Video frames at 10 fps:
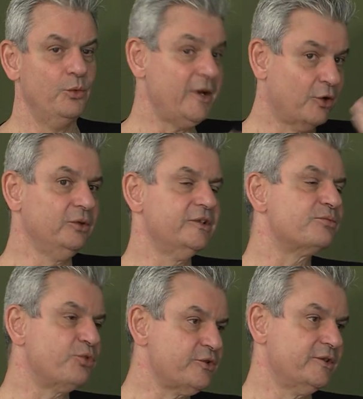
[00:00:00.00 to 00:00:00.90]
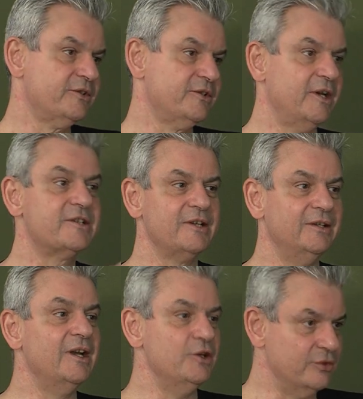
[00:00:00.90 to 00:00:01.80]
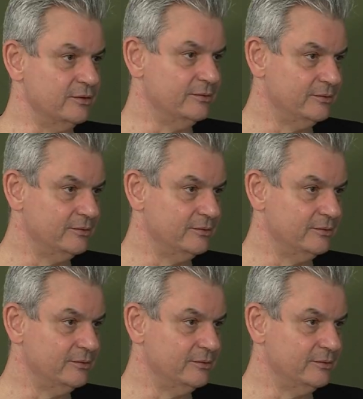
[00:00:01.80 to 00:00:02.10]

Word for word: We call this process excitation.